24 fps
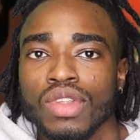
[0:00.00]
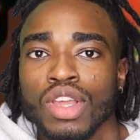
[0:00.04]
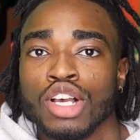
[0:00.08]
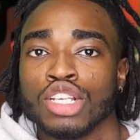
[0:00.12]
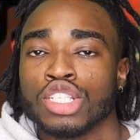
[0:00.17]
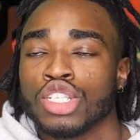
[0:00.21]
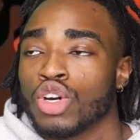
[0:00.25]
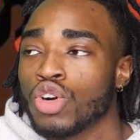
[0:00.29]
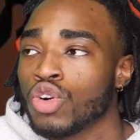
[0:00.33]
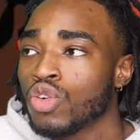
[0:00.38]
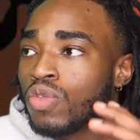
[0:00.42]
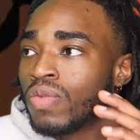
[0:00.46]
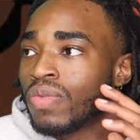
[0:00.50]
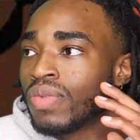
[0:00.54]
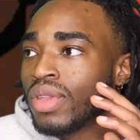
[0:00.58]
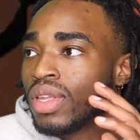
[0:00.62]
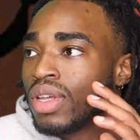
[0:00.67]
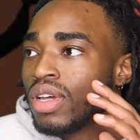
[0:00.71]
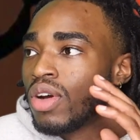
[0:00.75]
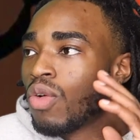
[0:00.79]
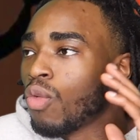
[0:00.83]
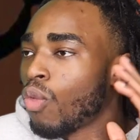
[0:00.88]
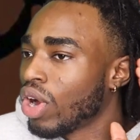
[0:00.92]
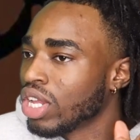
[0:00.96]
So
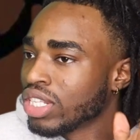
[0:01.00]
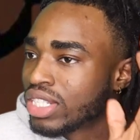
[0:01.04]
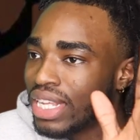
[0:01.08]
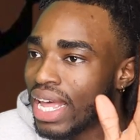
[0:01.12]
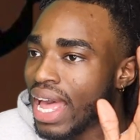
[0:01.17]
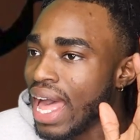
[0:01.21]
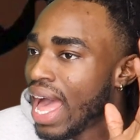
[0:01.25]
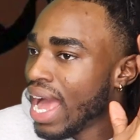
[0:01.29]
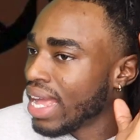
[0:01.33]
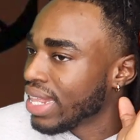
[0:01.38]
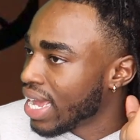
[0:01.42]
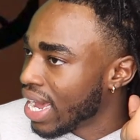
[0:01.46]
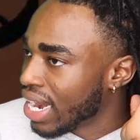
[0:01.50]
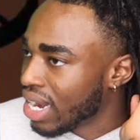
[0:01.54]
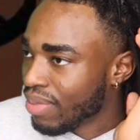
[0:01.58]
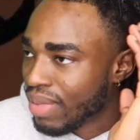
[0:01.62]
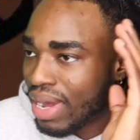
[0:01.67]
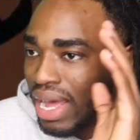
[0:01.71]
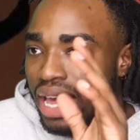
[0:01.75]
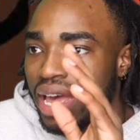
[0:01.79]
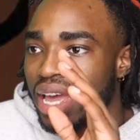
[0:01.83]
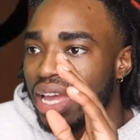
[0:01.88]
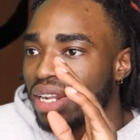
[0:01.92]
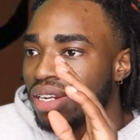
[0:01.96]
once I had that in
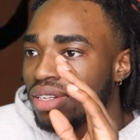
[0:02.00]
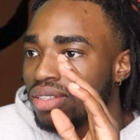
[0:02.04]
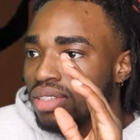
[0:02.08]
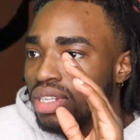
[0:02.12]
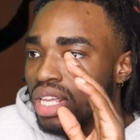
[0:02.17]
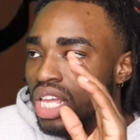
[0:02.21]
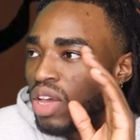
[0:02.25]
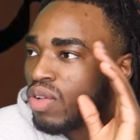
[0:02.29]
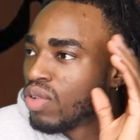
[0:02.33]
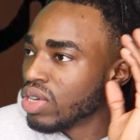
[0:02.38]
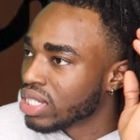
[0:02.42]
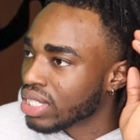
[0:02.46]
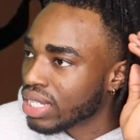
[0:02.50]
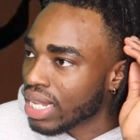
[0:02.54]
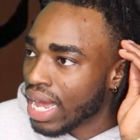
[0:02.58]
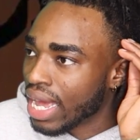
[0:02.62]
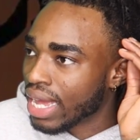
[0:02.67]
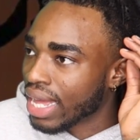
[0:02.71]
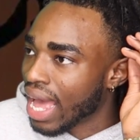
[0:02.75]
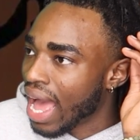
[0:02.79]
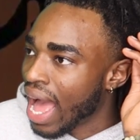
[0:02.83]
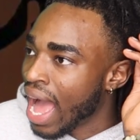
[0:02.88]
my head, it was like